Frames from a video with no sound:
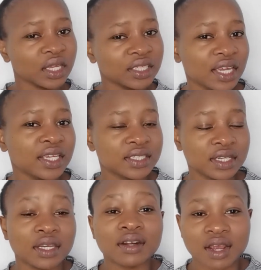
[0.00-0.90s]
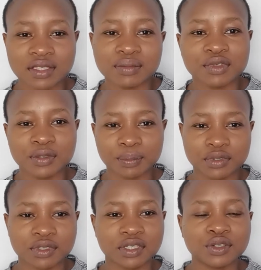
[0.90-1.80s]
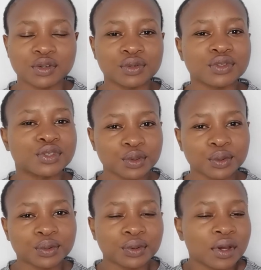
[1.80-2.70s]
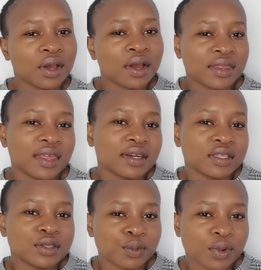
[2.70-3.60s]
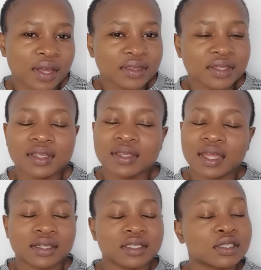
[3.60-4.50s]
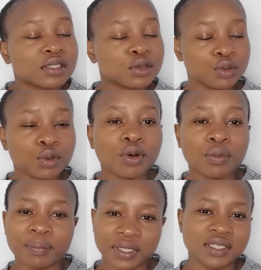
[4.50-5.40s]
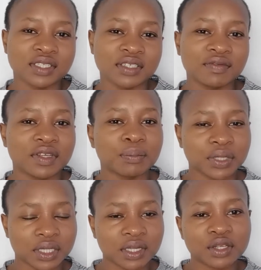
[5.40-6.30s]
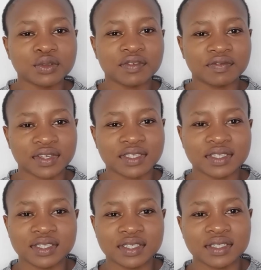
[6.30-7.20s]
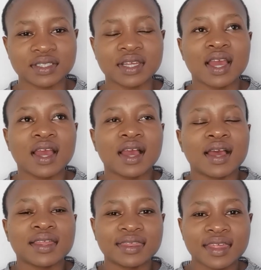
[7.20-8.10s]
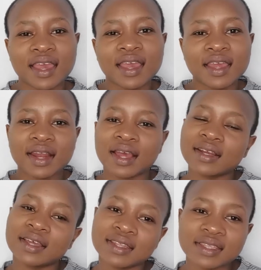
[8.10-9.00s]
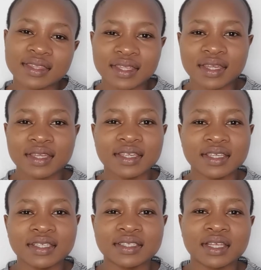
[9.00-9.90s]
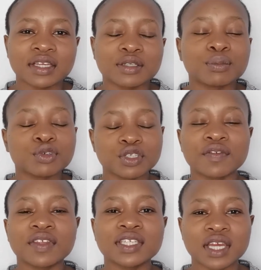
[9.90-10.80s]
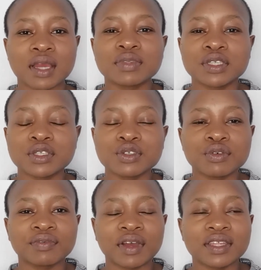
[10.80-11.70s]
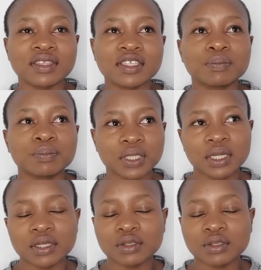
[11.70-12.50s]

get an Erasmus position. So that is one thing, that it's too competitive in bigger universities. Then another thing is that most of the time, since you find these bigger